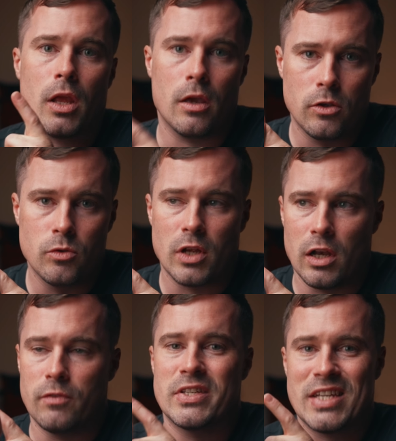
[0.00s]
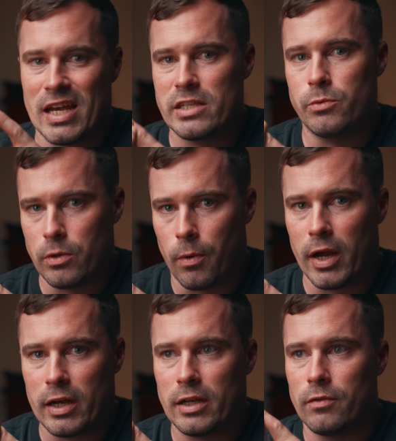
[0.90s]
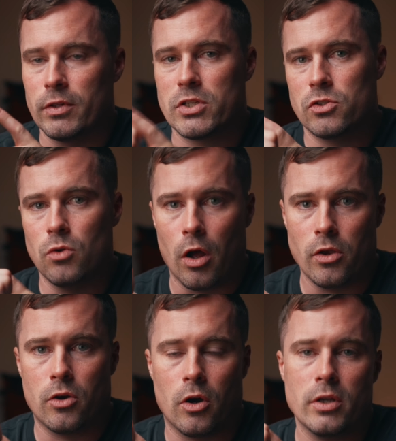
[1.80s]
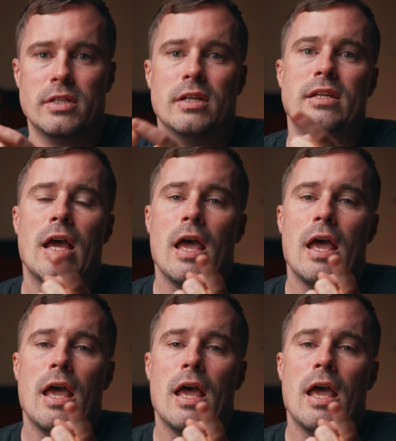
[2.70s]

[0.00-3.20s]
user levels as required levels to all your content.